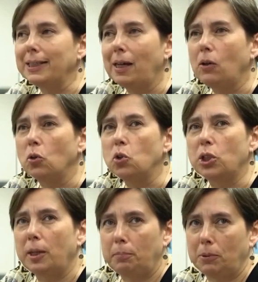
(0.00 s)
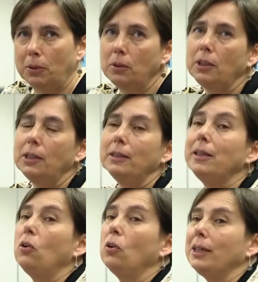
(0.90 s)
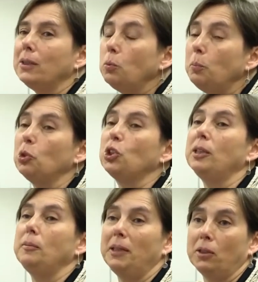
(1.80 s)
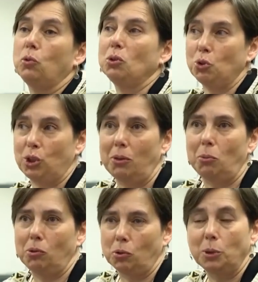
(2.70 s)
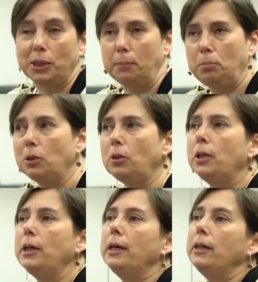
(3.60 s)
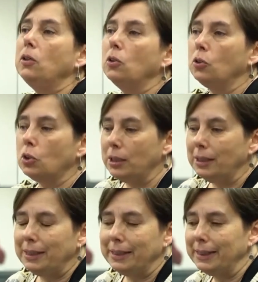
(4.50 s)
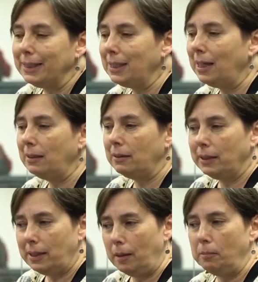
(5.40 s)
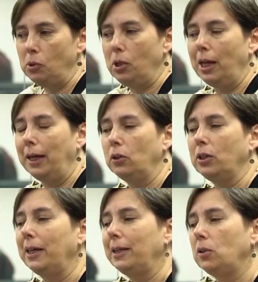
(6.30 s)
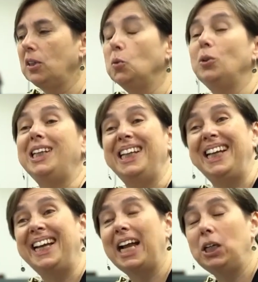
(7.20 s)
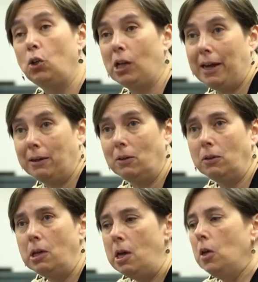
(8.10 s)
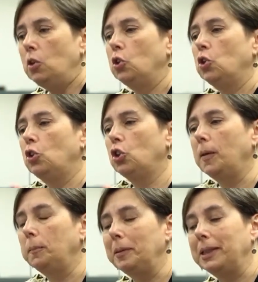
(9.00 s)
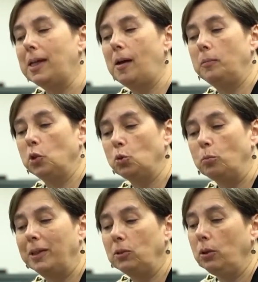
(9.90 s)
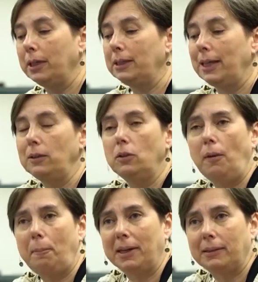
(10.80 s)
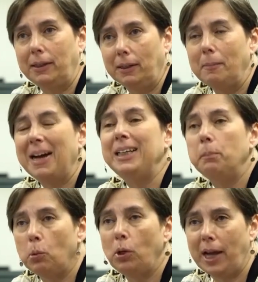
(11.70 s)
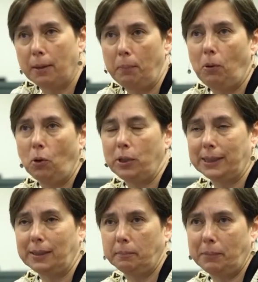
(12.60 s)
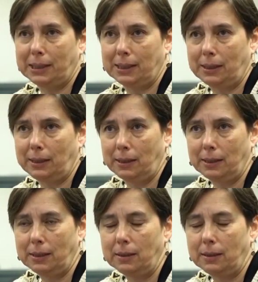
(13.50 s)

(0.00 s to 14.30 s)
what the concept is from what a process associated with the concept is, we want to make it very clear that this is a long learning process. We start by adding and subtracting by manipulating base 10 blocks.